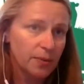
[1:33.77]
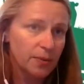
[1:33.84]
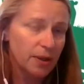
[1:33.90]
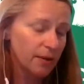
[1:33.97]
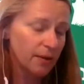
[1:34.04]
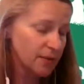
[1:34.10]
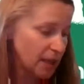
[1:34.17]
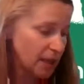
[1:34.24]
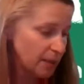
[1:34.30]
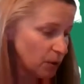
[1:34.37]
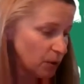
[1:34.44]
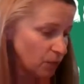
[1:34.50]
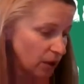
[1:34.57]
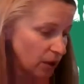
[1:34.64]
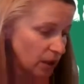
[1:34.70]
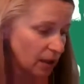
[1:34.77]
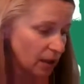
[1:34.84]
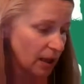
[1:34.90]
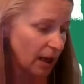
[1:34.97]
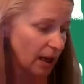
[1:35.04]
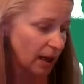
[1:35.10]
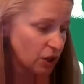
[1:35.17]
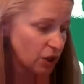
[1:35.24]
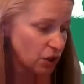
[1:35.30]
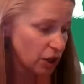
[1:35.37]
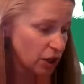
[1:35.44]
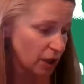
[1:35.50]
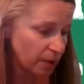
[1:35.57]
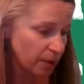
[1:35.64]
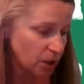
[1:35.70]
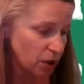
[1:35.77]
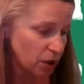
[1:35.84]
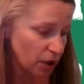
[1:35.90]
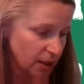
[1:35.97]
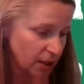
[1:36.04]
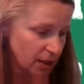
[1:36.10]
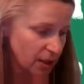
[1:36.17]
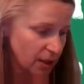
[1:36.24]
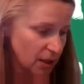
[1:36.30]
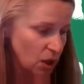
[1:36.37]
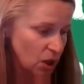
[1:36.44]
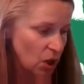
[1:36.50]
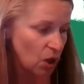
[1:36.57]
We have Damien Regan and Jeremy Turkington,